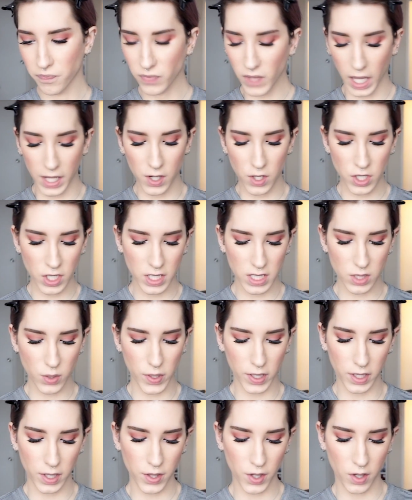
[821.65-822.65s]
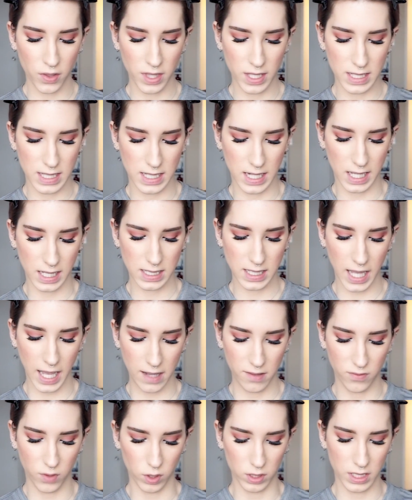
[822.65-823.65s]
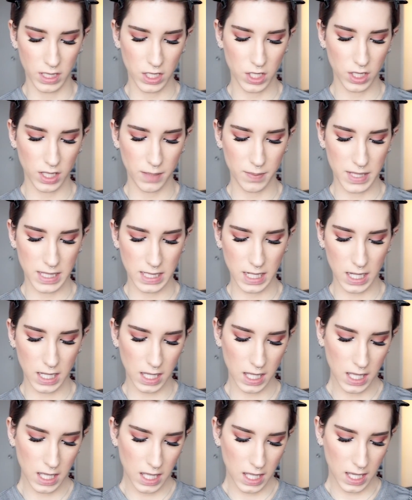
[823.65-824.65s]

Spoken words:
I usually just quickly throw on this NYX High Voltage lipstick.